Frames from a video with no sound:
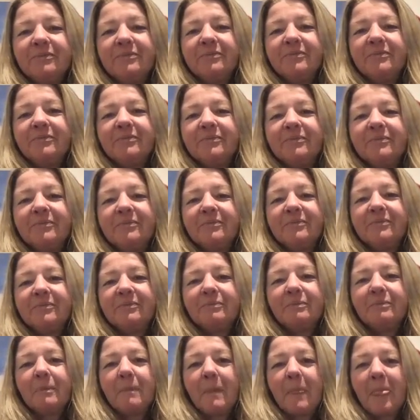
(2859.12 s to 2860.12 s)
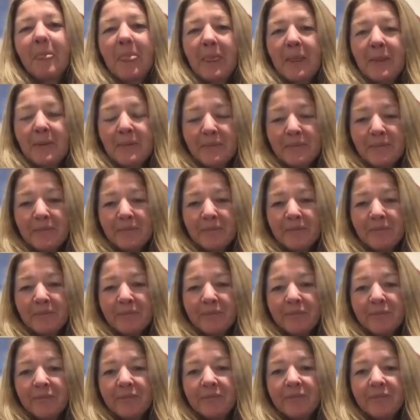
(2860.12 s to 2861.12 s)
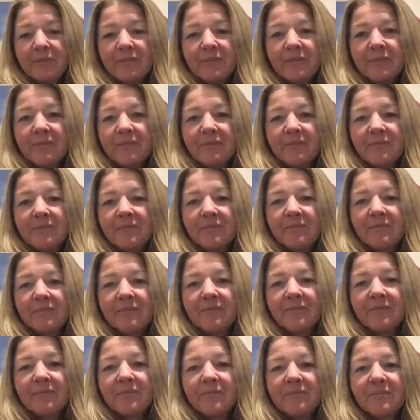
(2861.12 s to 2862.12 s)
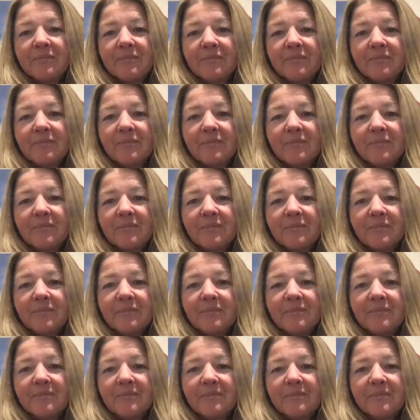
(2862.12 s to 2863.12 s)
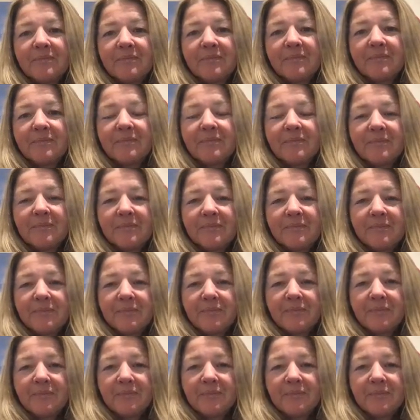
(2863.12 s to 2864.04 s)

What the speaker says: This person isn't speaking.